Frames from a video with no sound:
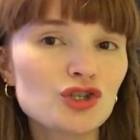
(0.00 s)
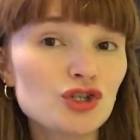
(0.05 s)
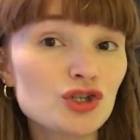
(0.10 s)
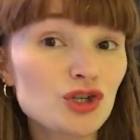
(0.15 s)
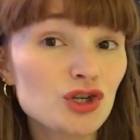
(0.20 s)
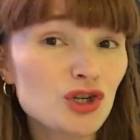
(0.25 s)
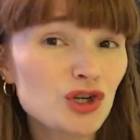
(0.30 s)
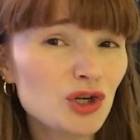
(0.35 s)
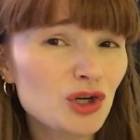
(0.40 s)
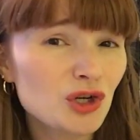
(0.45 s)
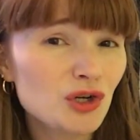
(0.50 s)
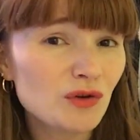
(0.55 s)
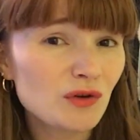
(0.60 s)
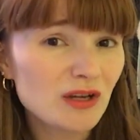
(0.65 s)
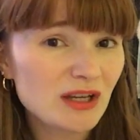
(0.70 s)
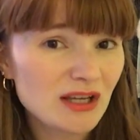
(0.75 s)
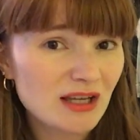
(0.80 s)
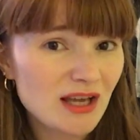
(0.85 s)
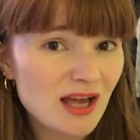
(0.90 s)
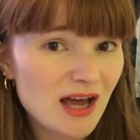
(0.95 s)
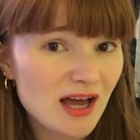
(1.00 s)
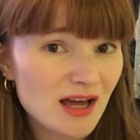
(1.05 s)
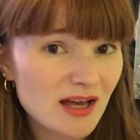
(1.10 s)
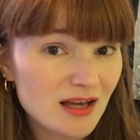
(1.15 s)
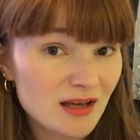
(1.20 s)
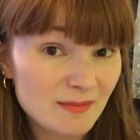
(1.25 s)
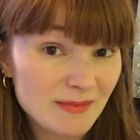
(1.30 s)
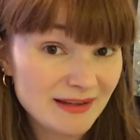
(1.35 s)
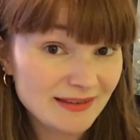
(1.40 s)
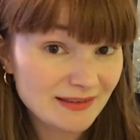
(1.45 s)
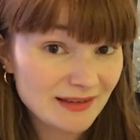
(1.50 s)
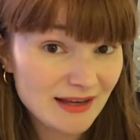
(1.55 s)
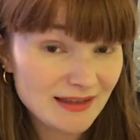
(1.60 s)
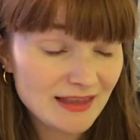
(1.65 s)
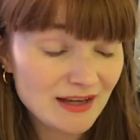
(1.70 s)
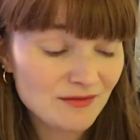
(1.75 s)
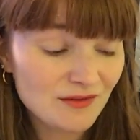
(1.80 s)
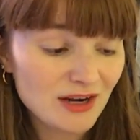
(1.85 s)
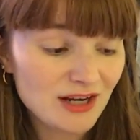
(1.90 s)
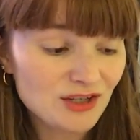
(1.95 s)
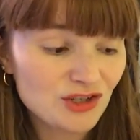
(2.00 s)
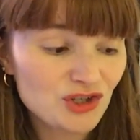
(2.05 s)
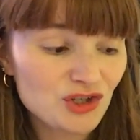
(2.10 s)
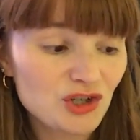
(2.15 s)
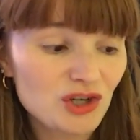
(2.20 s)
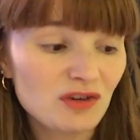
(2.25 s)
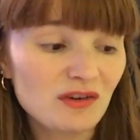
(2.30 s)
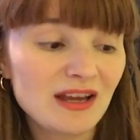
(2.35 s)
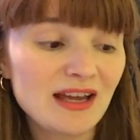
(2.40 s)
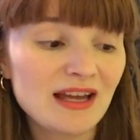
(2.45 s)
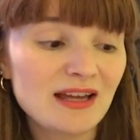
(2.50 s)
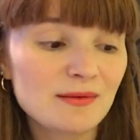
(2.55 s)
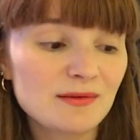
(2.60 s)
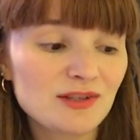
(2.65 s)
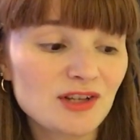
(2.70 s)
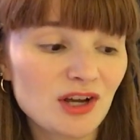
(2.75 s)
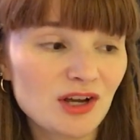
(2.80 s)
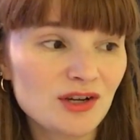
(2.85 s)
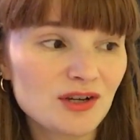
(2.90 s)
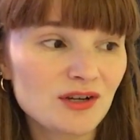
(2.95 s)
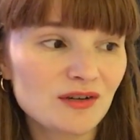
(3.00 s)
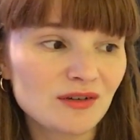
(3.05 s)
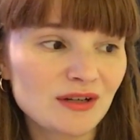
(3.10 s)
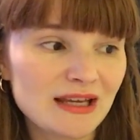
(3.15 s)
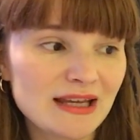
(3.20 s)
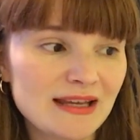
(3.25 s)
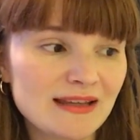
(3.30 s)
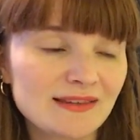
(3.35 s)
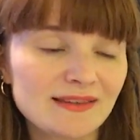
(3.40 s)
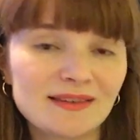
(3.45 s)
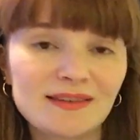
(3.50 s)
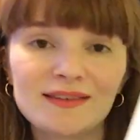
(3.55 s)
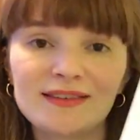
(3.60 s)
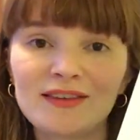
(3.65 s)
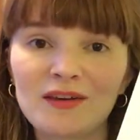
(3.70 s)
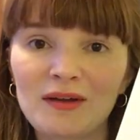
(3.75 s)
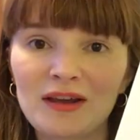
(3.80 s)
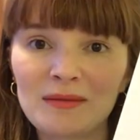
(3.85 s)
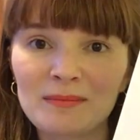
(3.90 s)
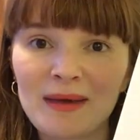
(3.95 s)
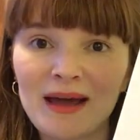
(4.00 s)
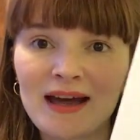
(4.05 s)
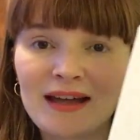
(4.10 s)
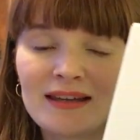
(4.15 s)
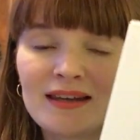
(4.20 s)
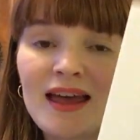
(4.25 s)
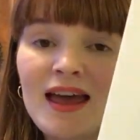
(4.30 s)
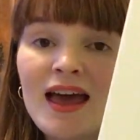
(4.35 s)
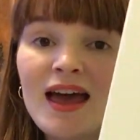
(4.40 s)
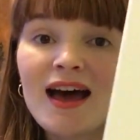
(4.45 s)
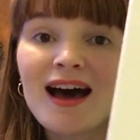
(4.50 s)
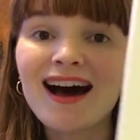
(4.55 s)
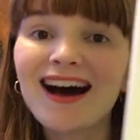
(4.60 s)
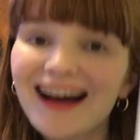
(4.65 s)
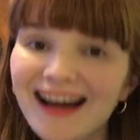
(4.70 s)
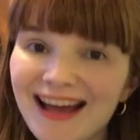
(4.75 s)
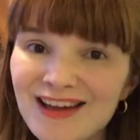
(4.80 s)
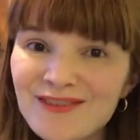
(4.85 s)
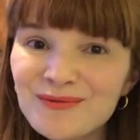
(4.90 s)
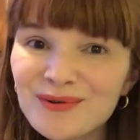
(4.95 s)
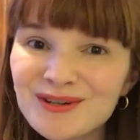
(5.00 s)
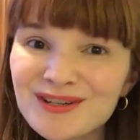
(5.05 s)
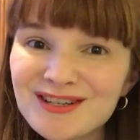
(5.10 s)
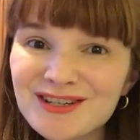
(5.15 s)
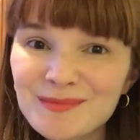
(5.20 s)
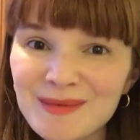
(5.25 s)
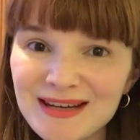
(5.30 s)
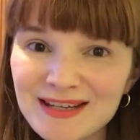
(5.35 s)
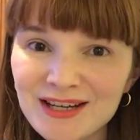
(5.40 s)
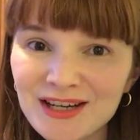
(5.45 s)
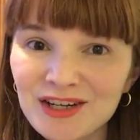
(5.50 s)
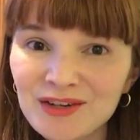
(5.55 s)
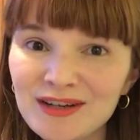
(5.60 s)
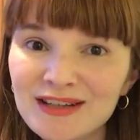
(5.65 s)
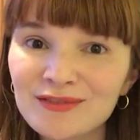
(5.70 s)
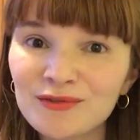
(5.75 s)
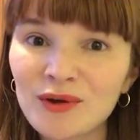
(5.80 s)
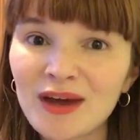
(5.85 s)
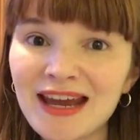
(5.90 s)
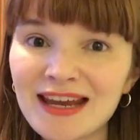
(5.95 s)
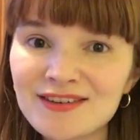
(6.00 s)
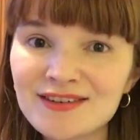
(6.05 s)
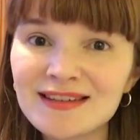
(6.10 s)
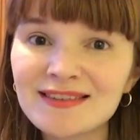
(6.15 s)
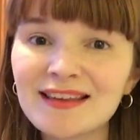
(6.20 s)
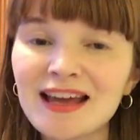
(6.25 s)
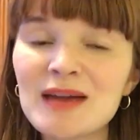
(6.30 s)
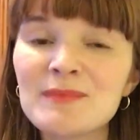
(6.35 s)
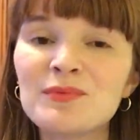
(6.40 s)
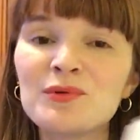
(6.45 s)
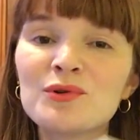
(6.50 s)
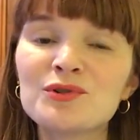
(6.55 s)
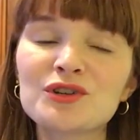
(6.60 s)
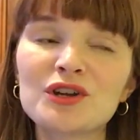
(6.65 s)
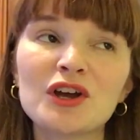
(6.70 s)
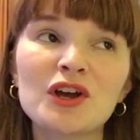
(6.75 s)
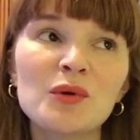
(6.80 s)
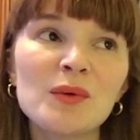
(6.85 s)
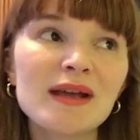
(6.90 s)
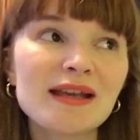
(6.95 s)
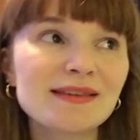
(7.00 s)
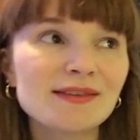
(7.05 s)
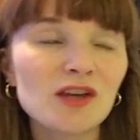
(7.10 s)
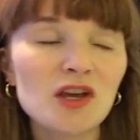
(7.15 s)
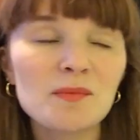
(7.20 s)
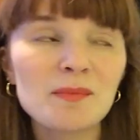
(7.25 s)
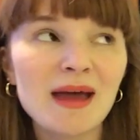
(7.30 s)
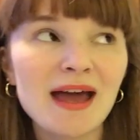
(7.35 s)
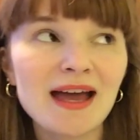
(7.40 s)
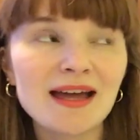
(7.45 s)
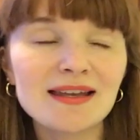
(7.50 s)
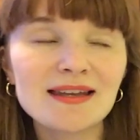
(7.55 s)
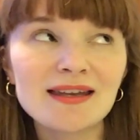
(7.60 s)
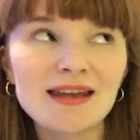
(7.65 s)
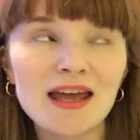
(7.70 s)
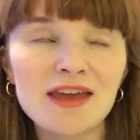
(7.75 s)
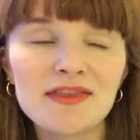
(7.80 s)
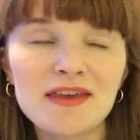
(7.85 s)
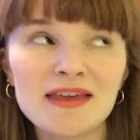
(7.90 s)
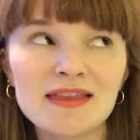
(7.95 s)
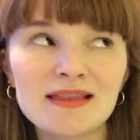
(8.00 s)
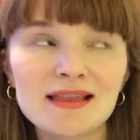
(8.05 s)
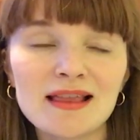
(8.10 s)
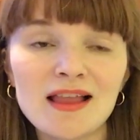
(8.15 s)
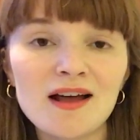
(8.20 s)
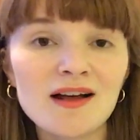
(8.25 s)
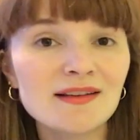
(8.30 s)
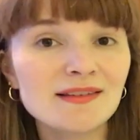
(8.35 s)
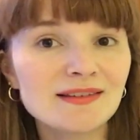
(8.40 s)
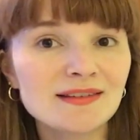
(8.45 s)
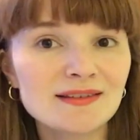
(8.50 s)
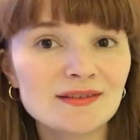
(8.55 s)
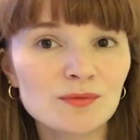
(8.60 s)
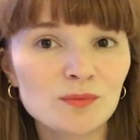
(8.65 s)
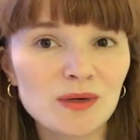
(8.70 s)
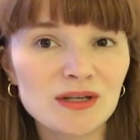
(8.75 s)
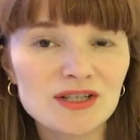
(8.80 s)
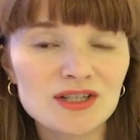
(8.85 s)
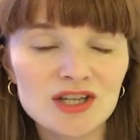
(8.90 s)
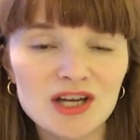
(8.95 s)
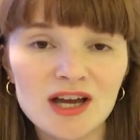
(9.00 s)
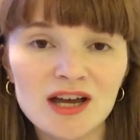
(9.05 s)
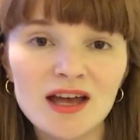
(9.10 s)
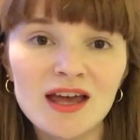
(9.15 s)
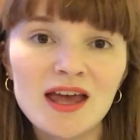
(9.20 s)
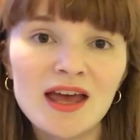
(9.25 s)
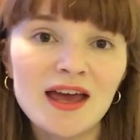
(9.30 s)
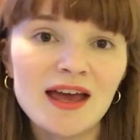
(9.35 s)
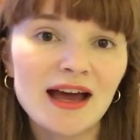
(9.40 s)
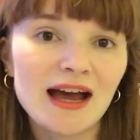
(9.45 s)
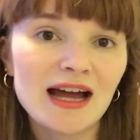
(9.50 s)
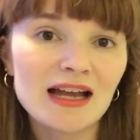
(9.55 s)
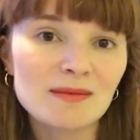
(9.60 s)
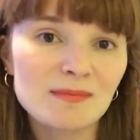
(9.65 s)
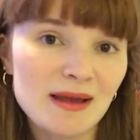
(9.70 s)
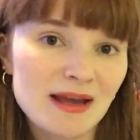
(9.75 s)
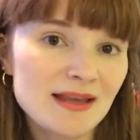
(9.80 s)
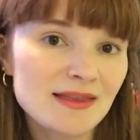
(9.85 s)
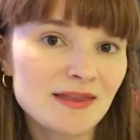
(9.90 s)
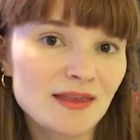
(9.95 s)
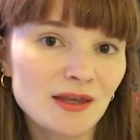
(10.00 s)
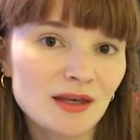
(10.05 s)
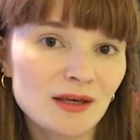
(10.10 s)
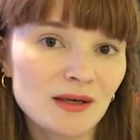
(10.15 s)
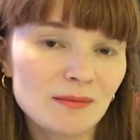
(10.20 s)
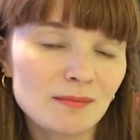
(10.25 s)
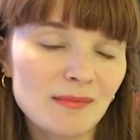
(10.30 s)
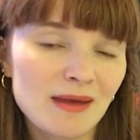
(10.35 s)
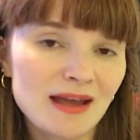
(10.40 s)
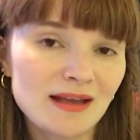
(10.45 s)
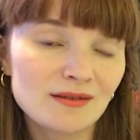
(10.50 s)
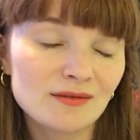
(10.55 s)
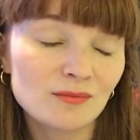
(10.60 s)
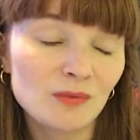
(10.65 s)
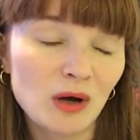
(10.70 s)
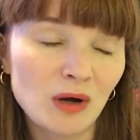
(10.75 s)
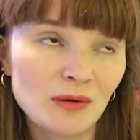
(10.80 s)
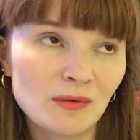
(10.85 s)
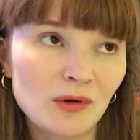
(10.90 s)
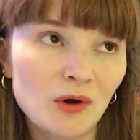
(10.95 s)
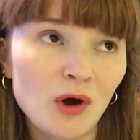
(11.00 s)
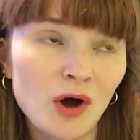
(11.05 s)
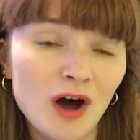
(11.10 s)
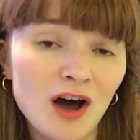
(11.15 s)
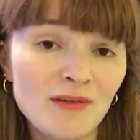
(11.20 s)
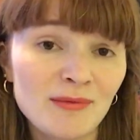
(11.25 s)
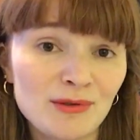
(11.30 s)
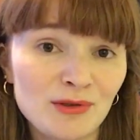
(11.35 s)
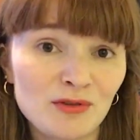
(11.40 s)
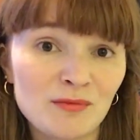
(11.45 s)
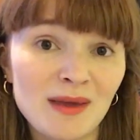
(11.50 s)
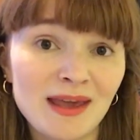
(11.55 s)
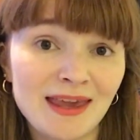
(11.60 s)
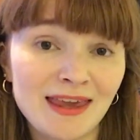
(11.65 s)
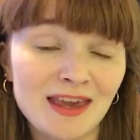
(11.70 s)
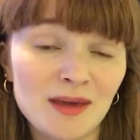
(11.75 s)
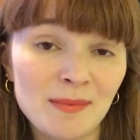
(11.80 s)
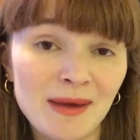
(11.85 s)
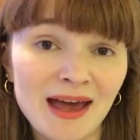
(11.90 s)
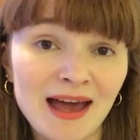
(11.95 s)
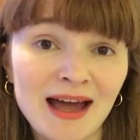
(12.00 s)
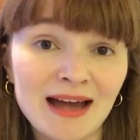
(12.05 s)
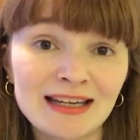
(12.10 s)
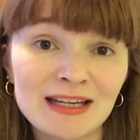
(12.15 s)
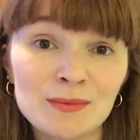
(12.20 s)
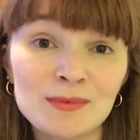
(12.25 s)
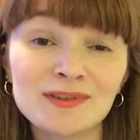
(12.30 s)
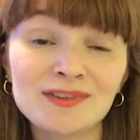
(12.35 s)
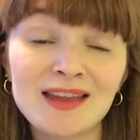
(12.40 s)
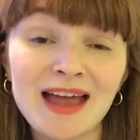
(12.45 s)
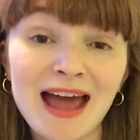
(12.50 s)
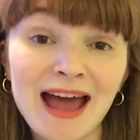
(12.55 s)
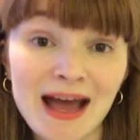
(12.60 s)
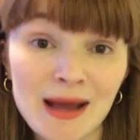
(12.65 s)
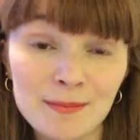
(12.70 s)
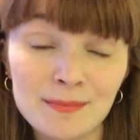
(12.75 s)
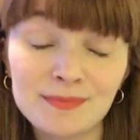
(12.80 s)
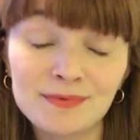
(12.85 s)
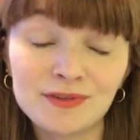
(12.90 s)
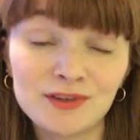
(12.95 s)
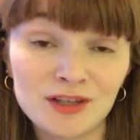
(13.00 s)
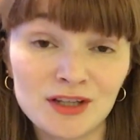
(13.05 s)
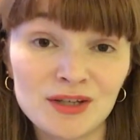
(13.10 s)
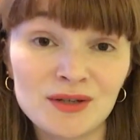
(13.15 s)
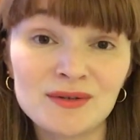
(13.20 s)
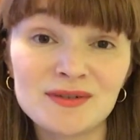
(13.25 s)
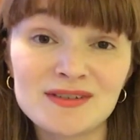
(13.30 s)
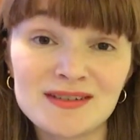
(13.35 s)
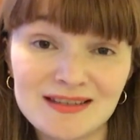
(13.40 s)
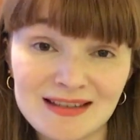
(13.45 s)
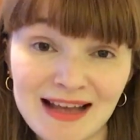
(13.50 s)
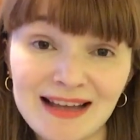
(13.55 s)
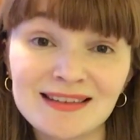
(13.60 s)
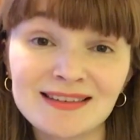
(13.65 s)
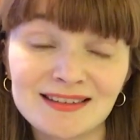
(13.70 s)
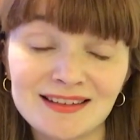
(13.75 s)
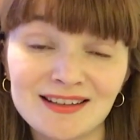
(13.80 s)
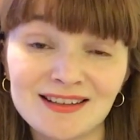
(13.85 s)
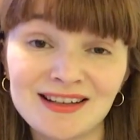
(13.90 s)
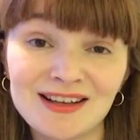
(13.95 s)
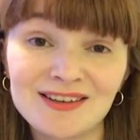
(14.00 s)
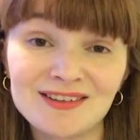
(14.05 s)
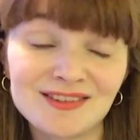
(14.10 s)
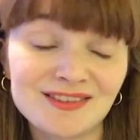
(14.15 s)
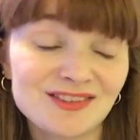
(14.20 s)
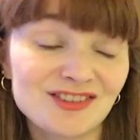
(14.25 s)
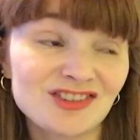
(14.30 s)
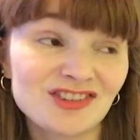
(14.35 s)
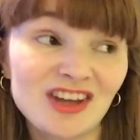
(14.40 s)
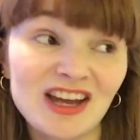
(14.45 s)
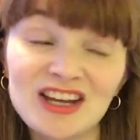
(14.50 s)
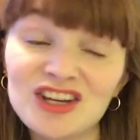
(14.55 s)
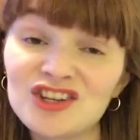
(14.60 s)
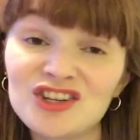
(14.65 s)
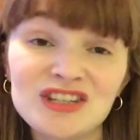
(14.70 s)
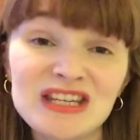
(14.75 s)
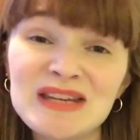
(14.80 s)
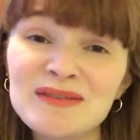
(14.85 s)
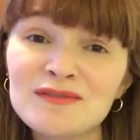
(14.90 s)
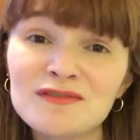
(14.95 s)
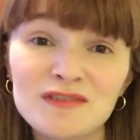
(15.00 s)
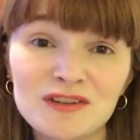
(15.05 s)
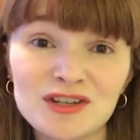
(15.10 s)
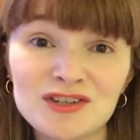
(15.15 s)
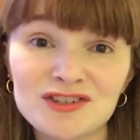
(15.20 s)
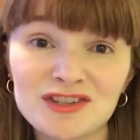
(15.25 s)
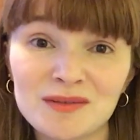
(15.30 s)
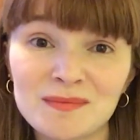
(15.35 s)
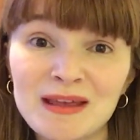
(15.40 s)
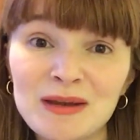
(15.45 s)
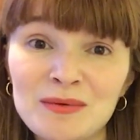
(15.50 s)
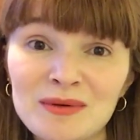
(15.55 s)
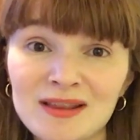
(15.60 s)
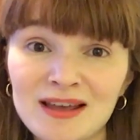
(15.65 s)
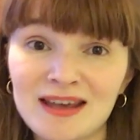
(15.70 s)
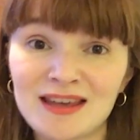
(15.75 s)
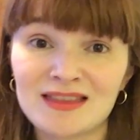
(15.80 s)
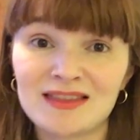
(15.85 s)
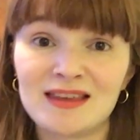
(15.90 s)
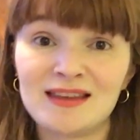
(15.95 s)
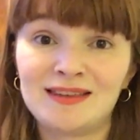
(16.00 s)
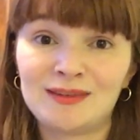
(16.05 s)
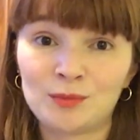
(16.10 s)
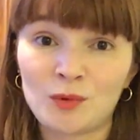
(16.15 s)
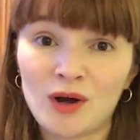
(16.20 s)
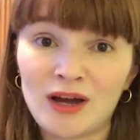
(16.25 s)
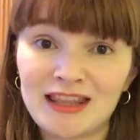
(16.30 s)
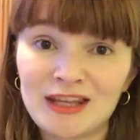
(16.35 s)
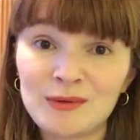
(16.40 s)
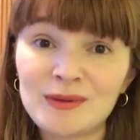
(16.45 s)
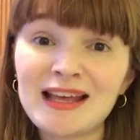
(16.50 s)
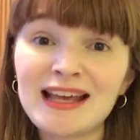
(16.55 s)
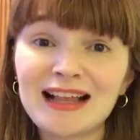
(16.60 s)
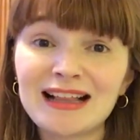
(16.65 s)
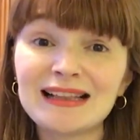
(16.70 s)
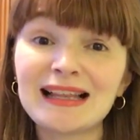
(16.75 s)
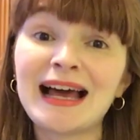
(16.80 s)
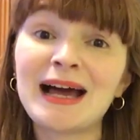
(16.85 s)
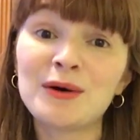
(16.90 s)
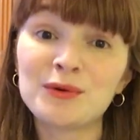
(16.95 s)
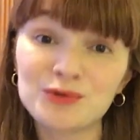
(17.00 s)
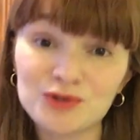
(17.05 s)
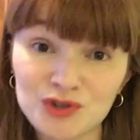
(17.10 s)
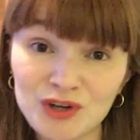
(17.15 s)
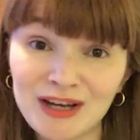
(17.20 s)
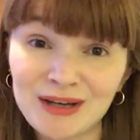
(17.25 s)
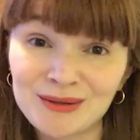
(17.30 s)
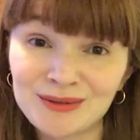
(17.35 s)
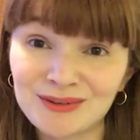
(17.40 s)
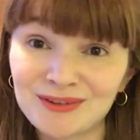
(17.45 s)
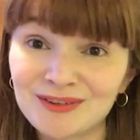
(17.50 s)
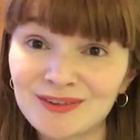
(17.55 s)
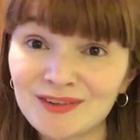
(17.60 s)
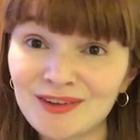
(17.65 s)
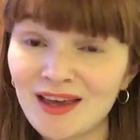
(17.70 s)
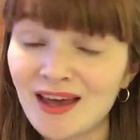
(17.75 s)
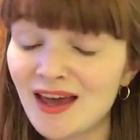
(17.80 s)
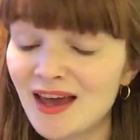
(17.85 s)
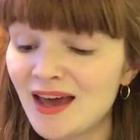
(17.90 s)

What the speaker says: Churia, am I saying that right? Churia dungarees sewing pattern. I have wanted to make dungarees for ages. I bought a quick sew pattern, I think last winter, and got halfway through making a pair, and it was an absolute disaster. And I couldn't even finish them. They were like this wide. They were like clown trousers.